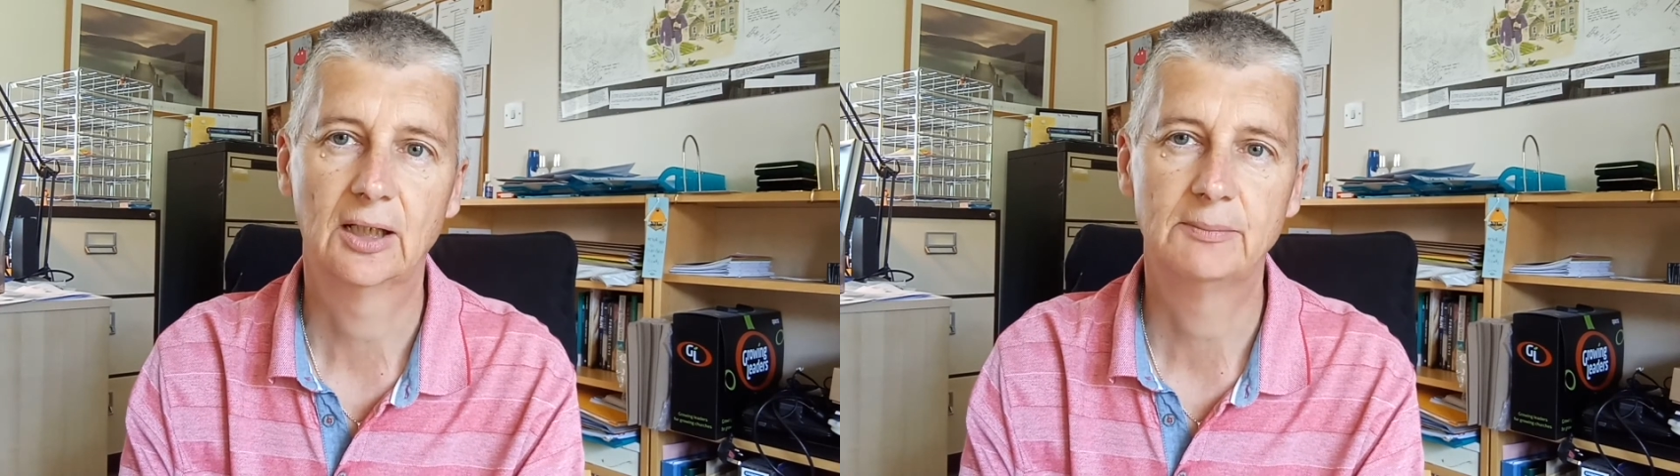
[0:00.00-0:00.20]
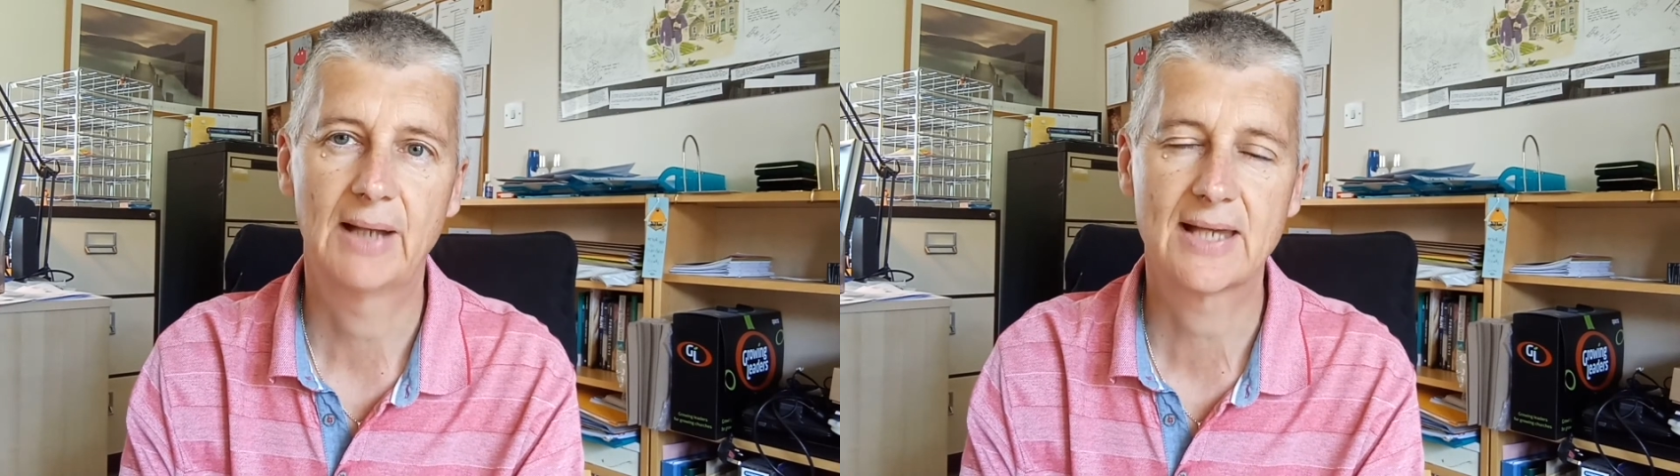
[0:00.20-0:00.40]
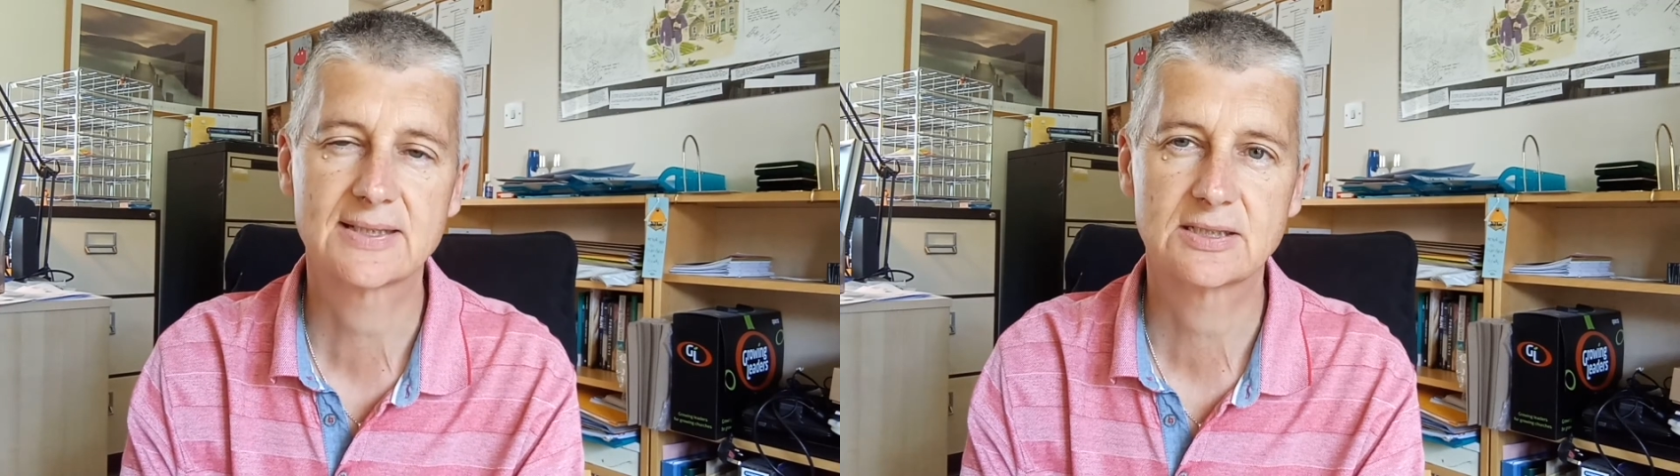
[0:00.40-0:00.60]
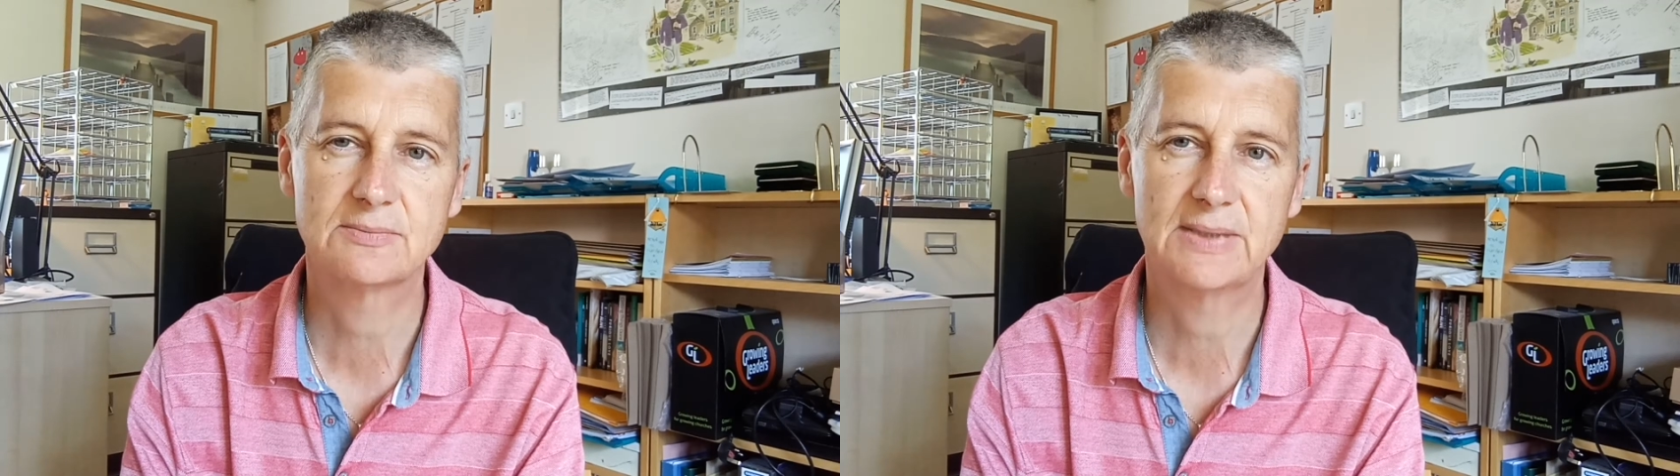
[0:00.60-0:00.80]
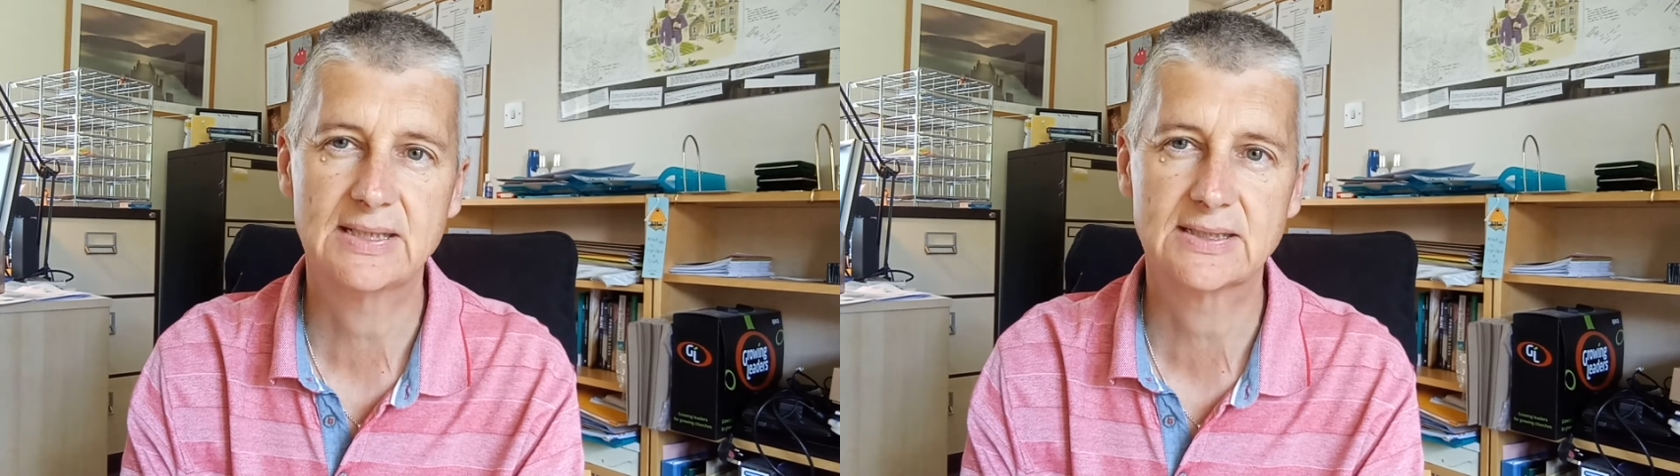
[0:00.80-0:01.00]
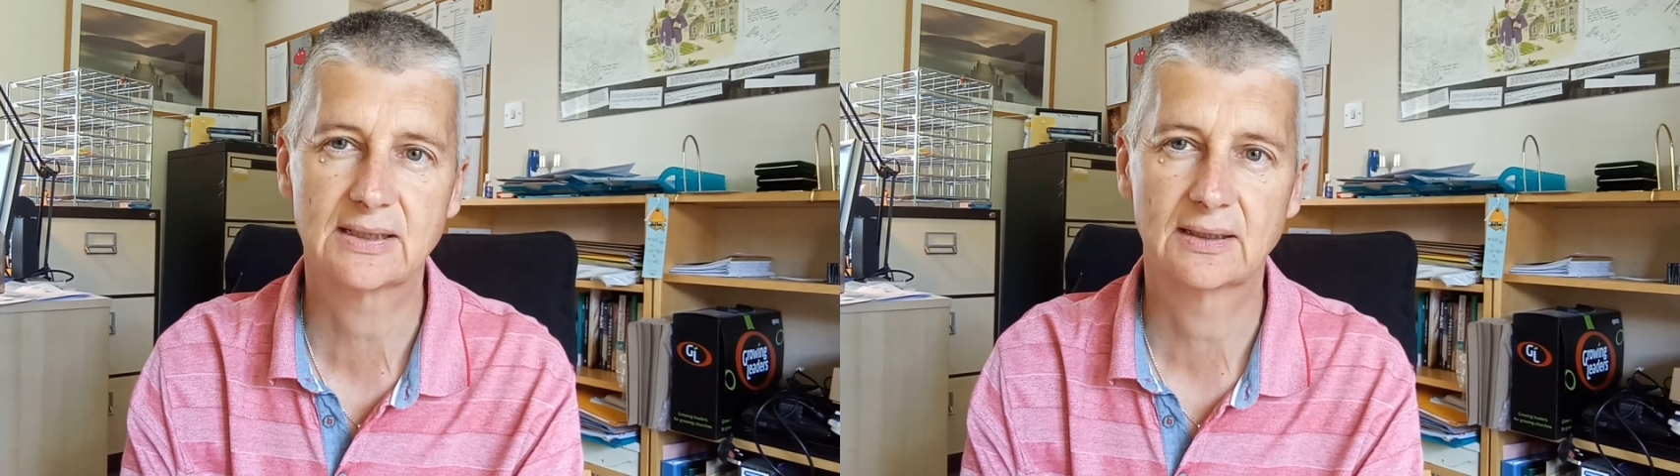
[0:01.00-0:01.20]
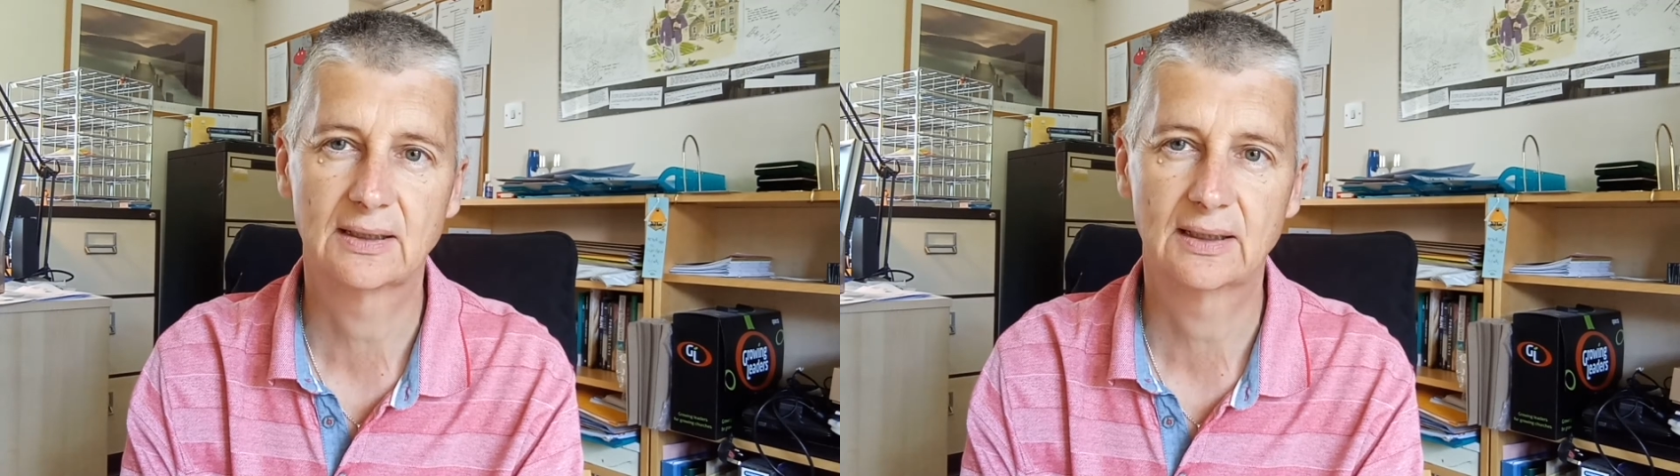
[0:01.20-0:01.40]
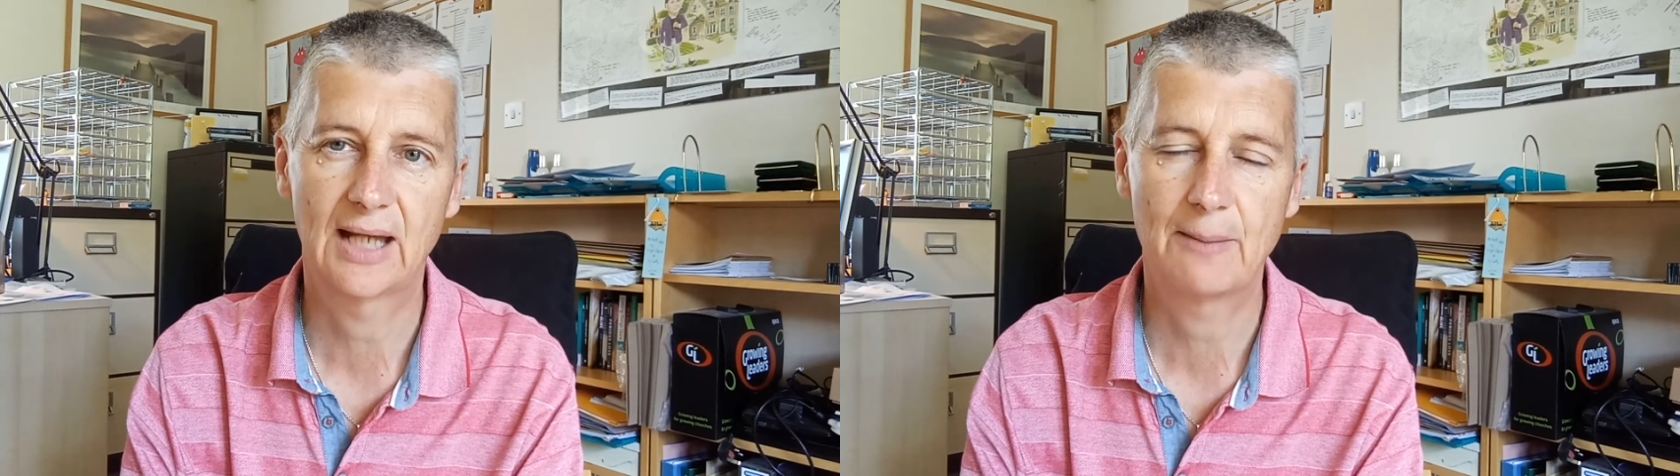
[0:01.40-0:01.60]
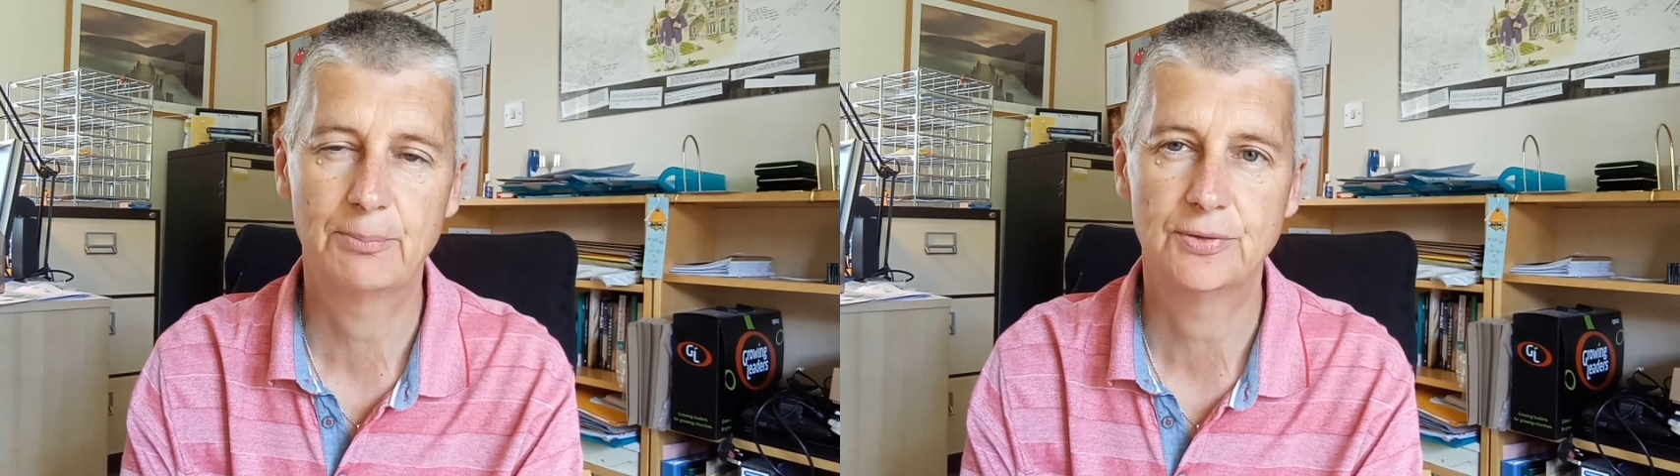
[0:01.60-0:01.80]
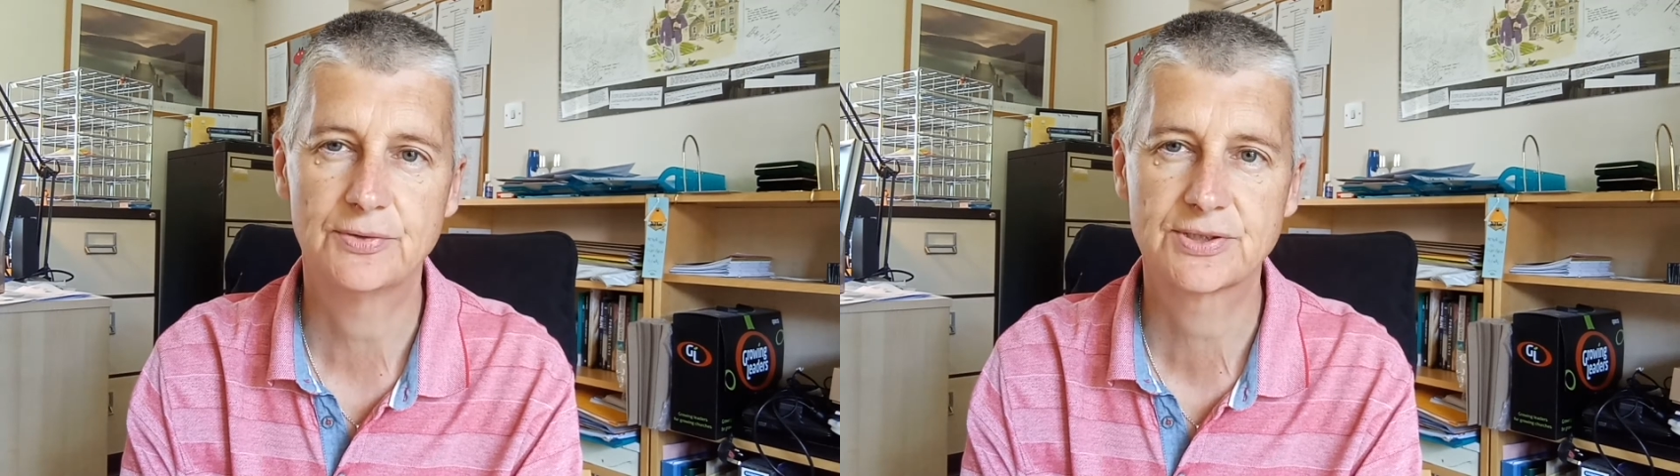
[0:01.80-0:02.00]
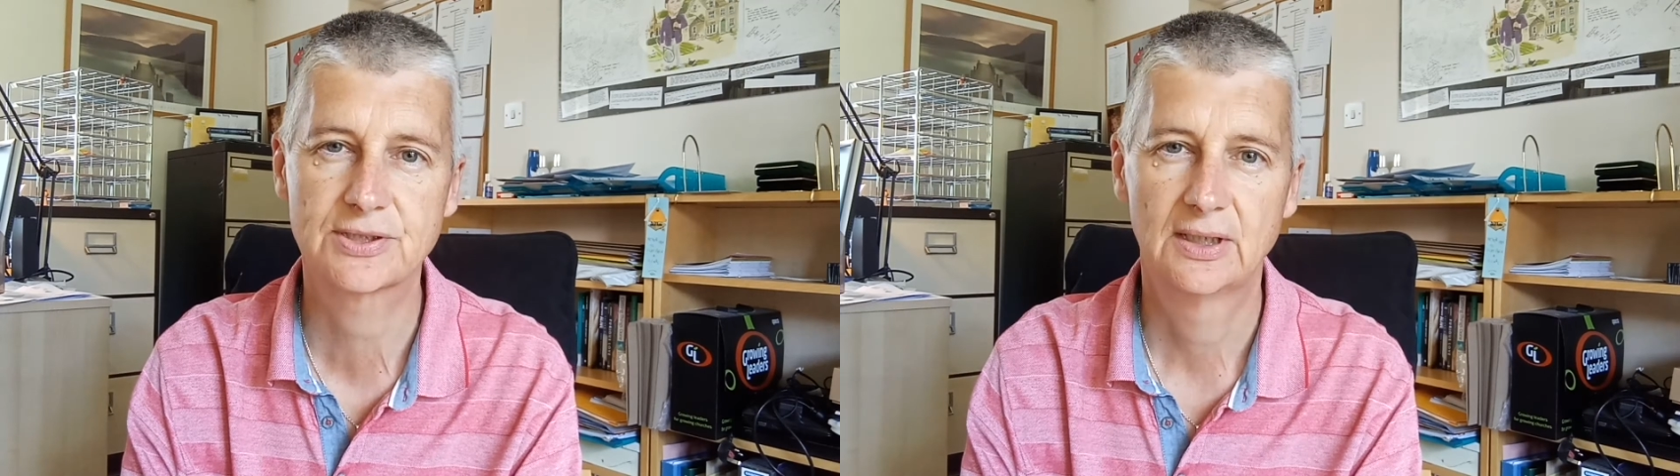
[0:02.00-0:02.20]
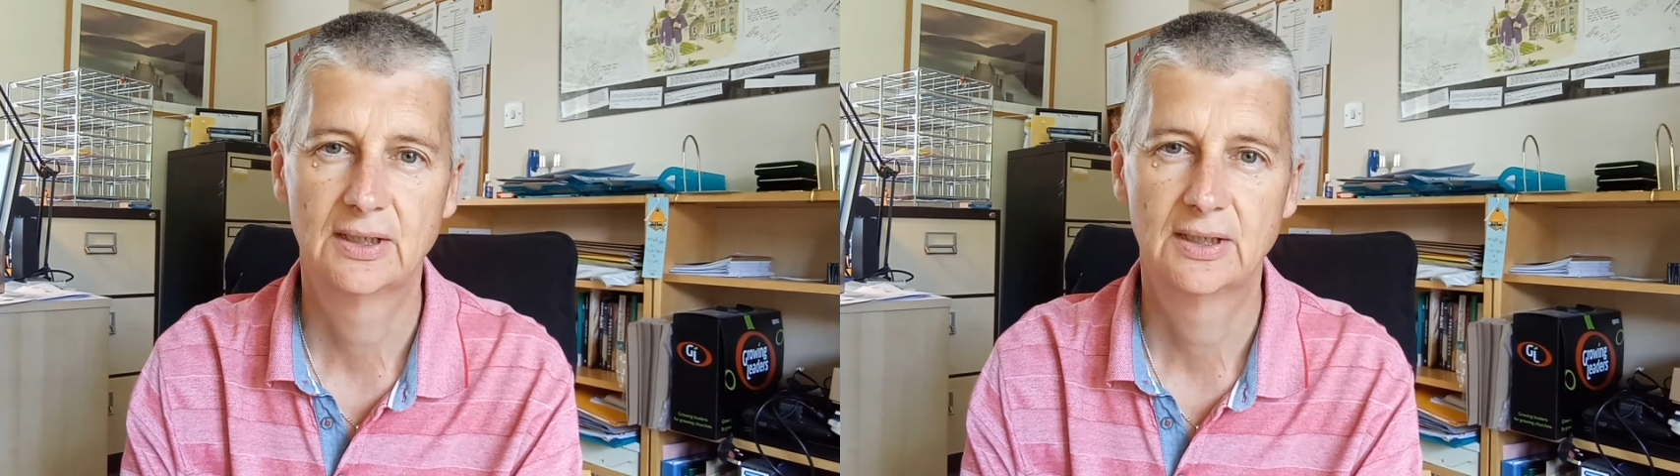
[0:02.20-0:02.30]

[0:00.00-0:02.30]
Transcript: as the meeting happens.